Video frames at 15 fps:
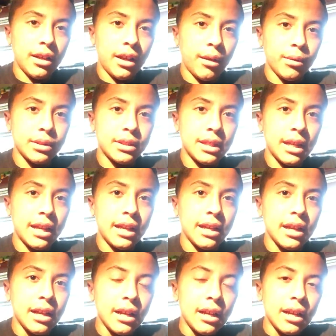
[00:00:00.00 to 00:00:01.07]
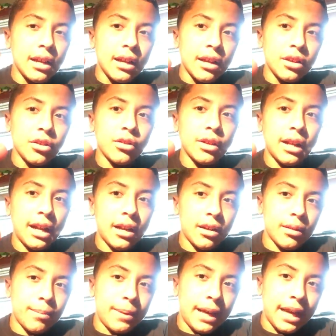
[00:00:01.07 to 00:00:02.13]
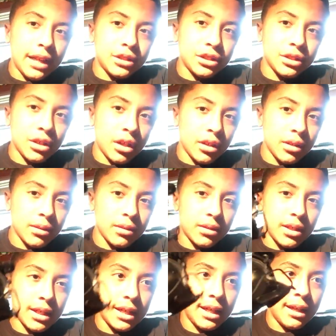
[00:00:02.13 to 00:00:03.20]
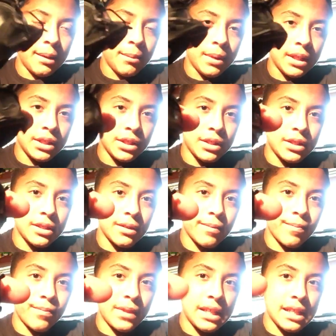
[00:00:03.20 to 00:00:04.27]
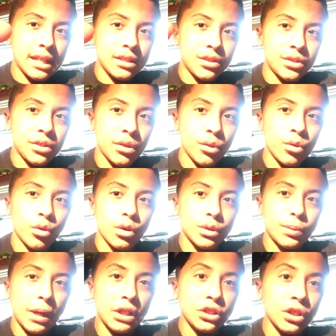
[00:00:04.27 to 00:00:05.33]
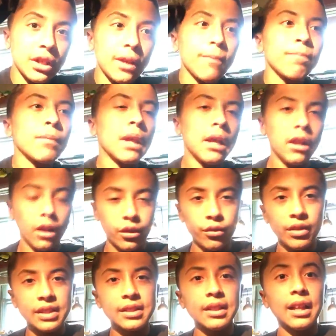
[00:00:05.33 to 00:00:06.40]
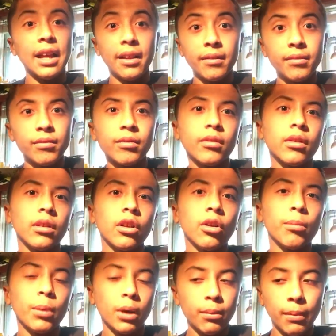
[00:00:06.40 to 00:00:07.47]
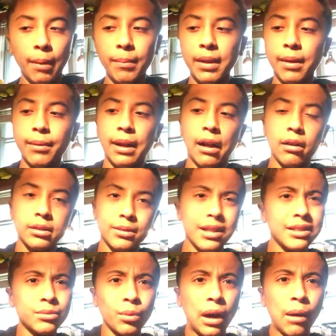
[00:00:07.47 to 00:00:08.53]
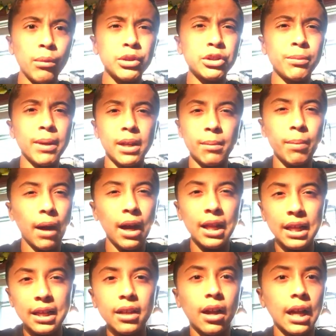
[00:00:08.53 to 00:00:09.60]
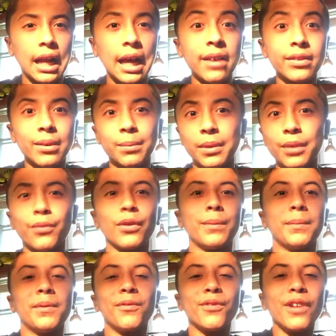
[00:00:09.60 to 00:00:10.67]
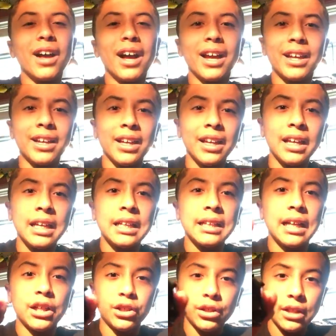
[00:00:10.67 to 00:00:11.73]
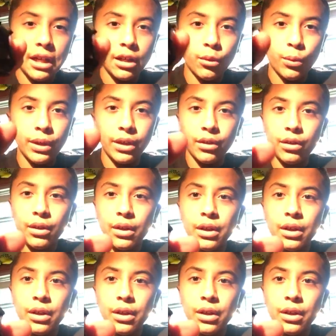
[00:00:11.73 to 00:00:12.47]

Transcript: I would say you can add the patches on to him and just, these guys are so cool. Especially, another reason that the little bird might be coming out is because why would you make a pilot and not have something for him to fly? That's just kind of weird.